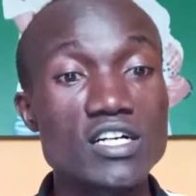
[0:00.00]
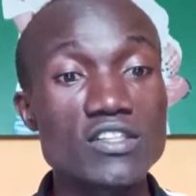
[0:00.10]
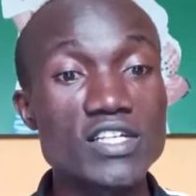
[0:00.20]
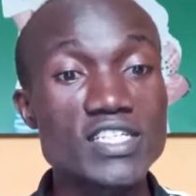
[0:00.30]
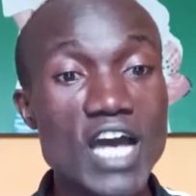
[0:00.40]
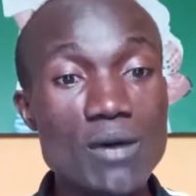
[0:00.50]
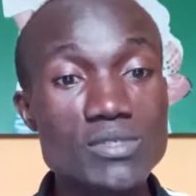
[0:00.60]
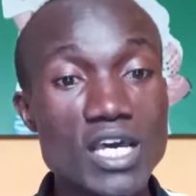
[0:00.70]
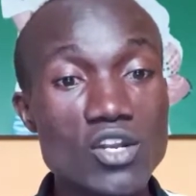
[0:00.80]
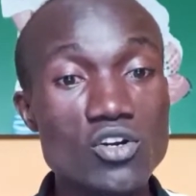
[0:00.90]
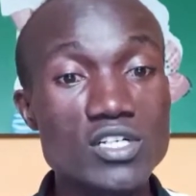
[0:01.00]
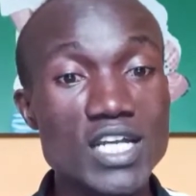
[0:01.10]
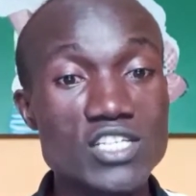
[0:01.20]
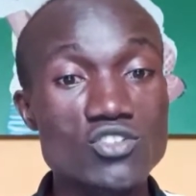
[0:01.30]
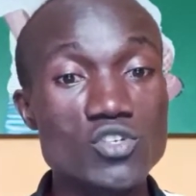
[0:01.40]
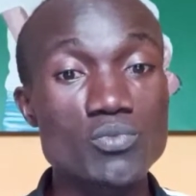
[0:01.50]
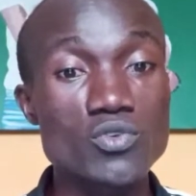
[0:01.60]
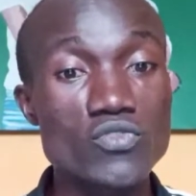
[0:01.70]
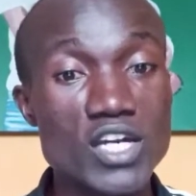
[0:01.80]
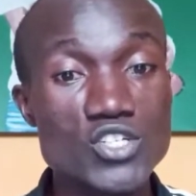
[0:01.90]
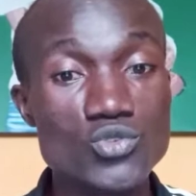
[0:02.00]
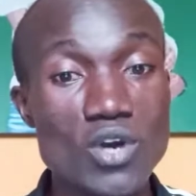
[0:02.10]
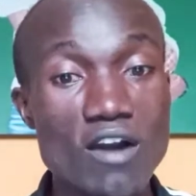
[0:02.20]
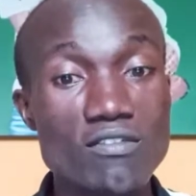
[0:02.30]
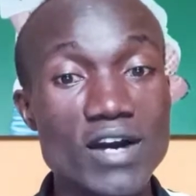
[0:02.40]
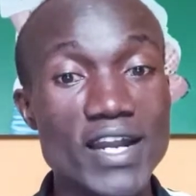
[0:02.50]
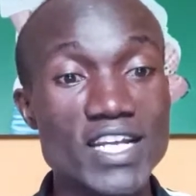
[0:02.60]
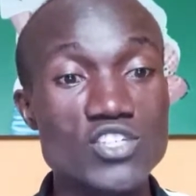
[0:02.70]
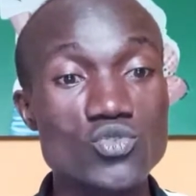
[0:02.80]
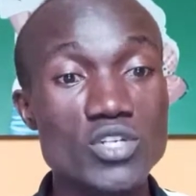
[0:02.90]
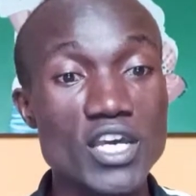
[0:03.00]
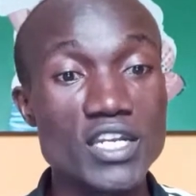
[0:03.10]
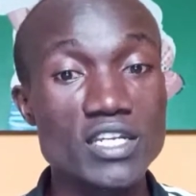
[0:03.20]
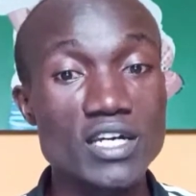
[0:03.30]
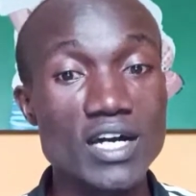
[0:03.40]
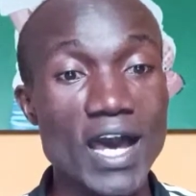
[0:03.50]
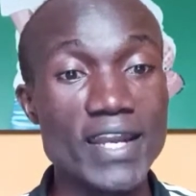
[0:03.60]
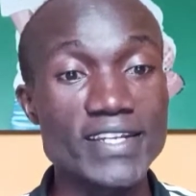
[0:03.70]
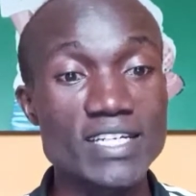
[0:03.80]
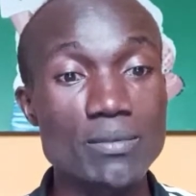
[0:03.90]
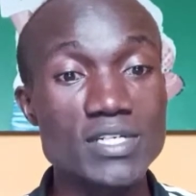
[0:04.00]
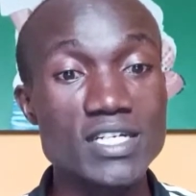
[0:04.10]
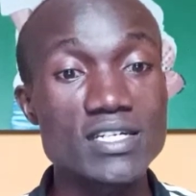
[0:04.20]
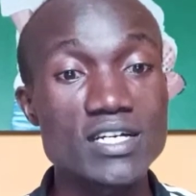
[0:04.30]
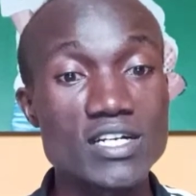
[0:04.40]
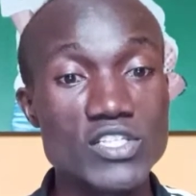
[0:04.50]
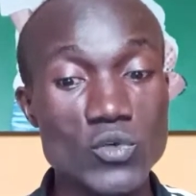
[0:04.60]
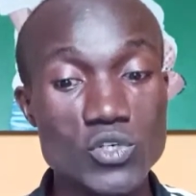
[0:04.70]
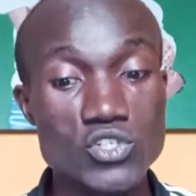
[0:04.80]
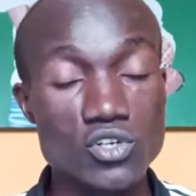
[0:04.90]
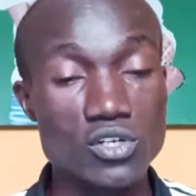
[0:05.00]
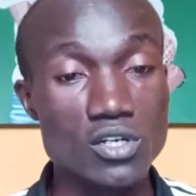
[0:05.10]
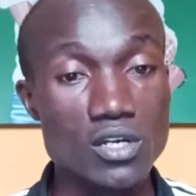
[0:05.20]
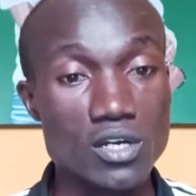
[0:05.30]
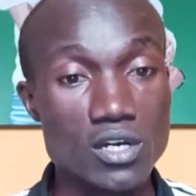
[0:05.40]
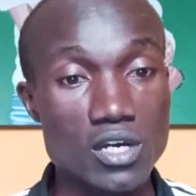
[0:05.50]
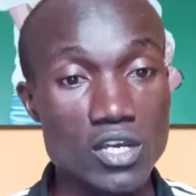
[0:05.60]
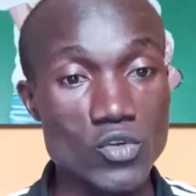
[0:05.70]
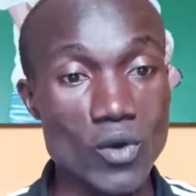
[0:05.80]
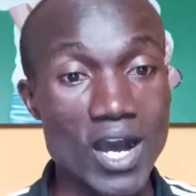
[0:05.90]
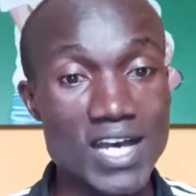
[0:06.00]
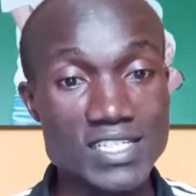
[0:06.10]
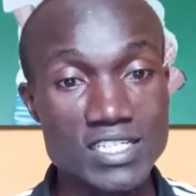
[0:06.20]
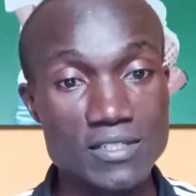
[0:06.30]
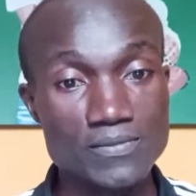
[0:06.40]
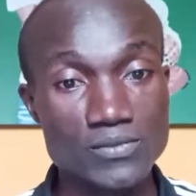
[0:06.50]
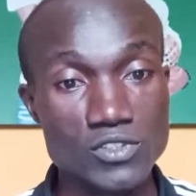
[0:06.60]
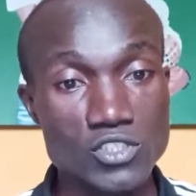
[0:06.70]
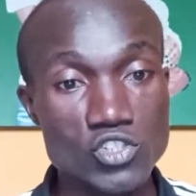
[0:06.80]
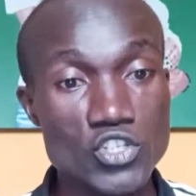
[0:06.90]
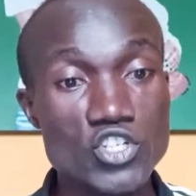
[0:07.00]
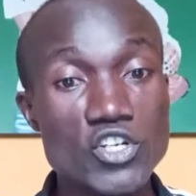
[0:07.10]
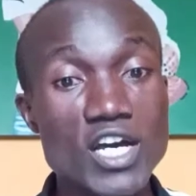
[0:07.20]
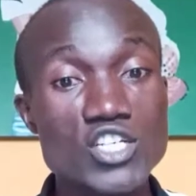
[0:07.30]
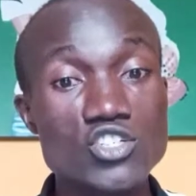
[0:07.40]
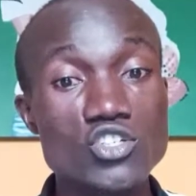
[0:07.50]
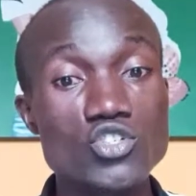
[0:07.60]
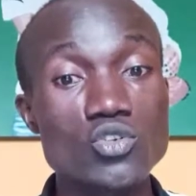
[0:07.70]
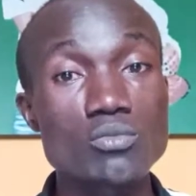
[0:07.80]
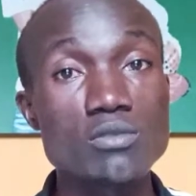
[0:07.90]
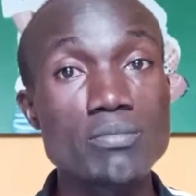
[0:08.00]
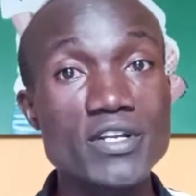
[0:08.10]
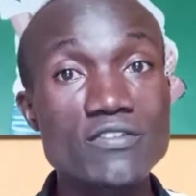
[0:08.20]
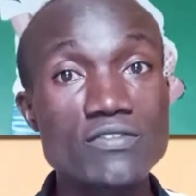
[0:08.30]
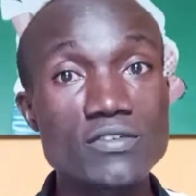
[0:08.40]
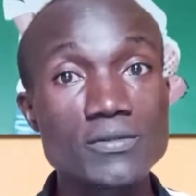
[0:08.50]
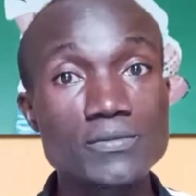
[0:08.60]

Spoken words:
the terms alone does not prove that you have understood and interpreted the question you are asked. So the introduction should be brief,